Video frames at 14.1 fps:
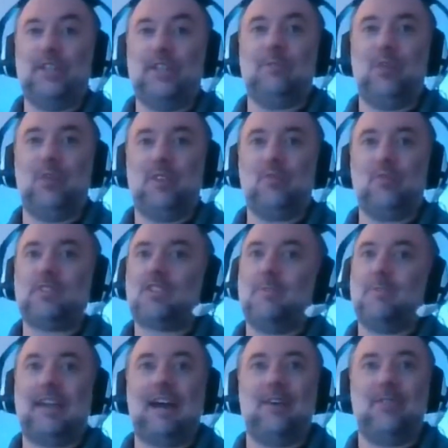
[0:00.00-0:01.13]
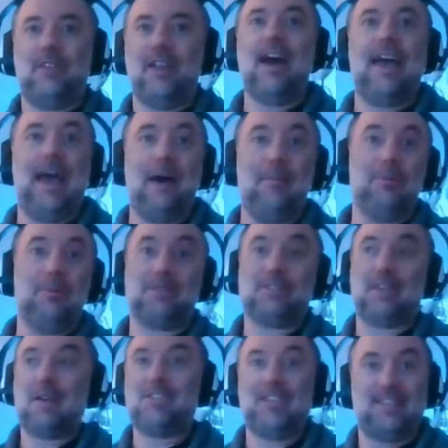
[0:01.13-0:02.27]
in with what's coming out than I am because
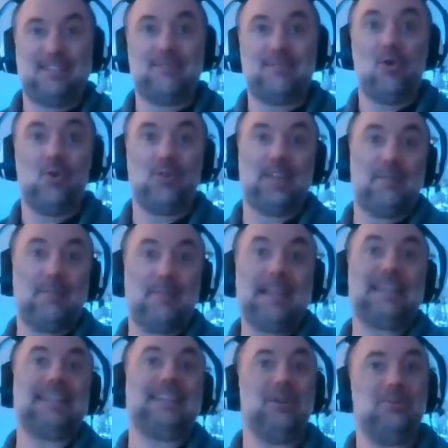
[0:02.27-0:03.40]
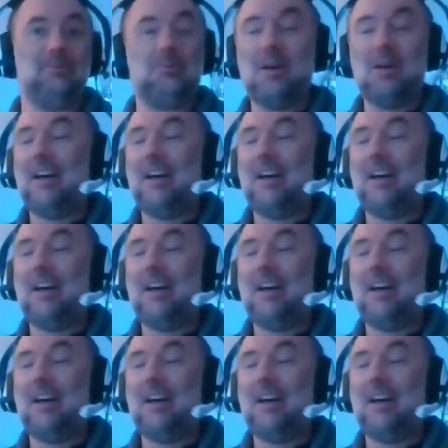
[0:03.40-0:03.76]
I sit all day making them.